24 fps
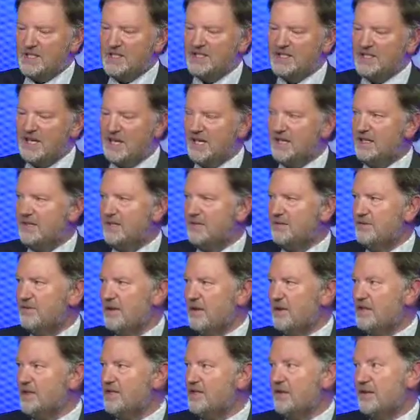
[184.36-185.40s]
a second
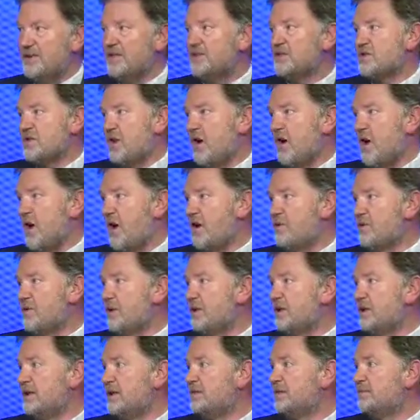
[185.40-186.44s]
offence and if it's a high
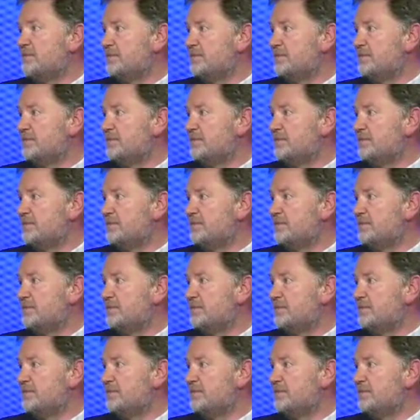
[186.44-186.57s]
reading.